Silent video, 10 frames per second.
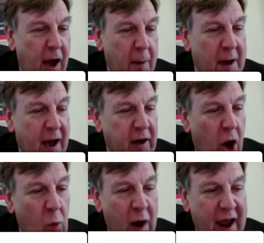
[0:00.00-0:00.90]
Um, and
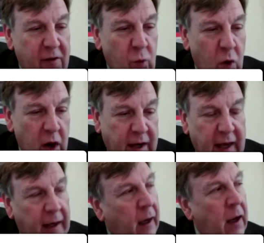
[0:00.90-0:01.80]
our way of
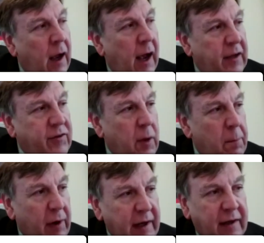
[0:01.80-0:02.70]
working has
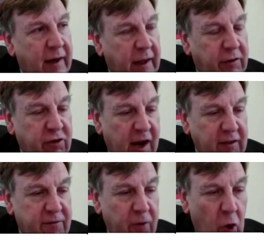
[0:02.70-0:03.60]
completely
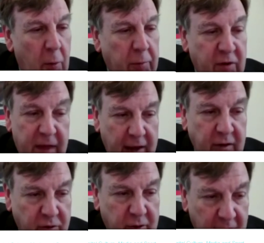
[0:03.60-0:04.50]
transformed. And that
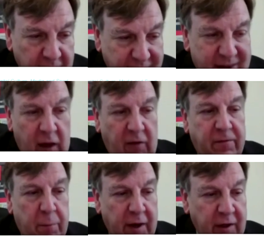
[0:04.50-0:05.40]
in
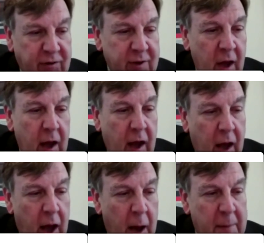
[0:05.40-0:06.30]
itself brings
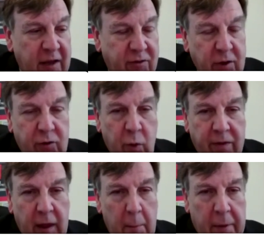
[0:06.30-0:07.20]
um, issues
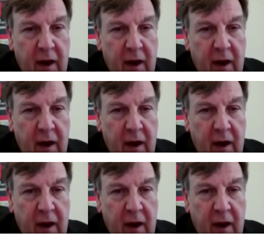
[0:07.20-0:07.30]
with it.